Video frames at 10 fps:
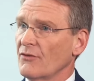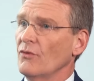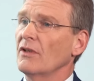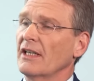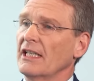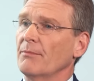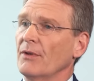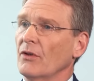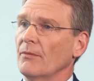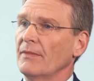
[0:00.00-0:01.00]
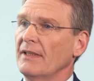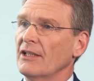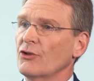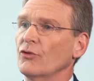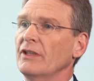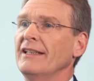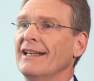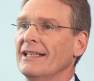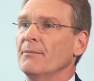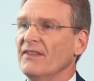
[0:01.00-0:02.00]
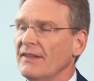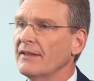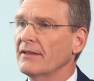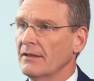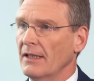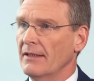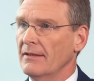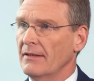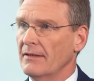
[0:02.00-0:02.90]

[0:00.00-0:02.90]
Was this law that you signed off on wrong?